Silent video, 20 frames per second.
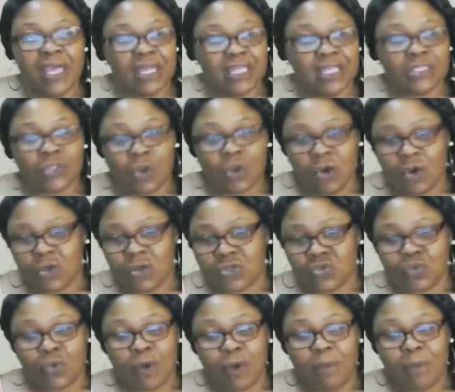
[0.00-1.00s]
is
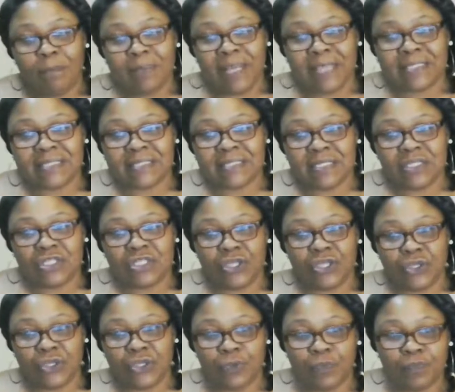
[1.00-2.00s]
also a blessing to
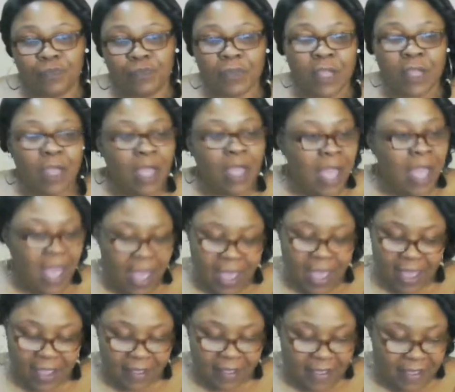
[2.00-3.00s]
you.
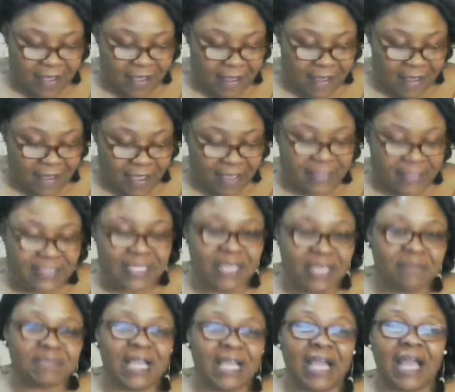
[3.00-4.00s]
It
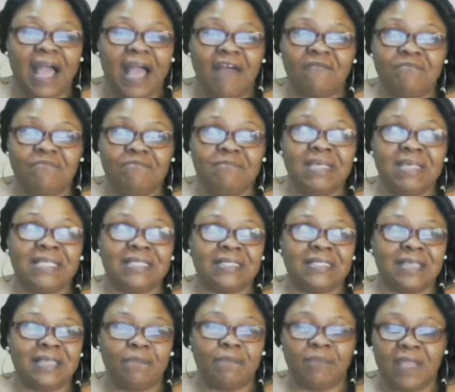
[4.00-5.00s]
seems like I've
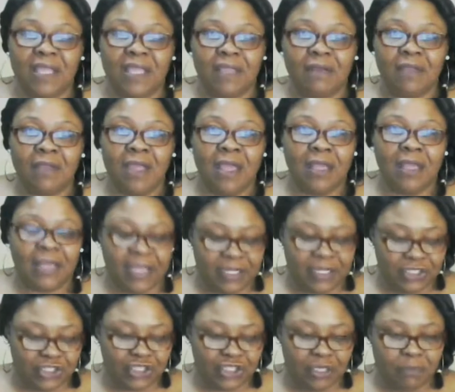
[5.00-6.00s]
missed something,
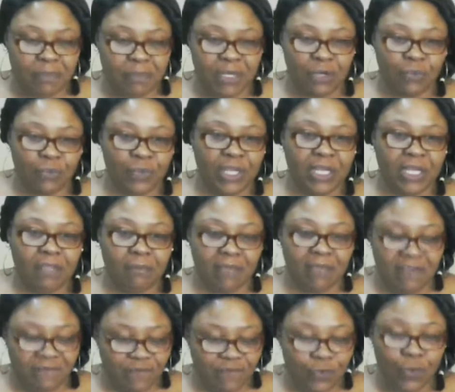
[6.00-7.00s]
like it should have been a reading
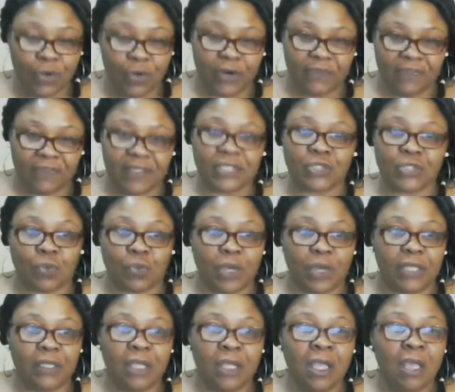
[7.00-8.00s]
before this
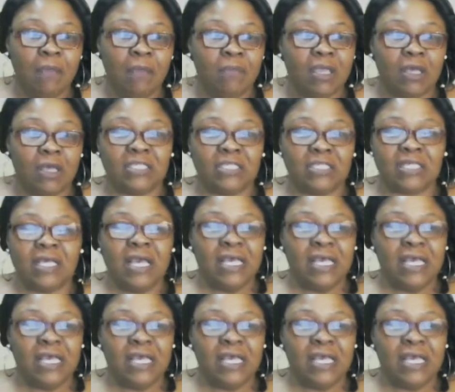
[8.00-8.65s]
one, because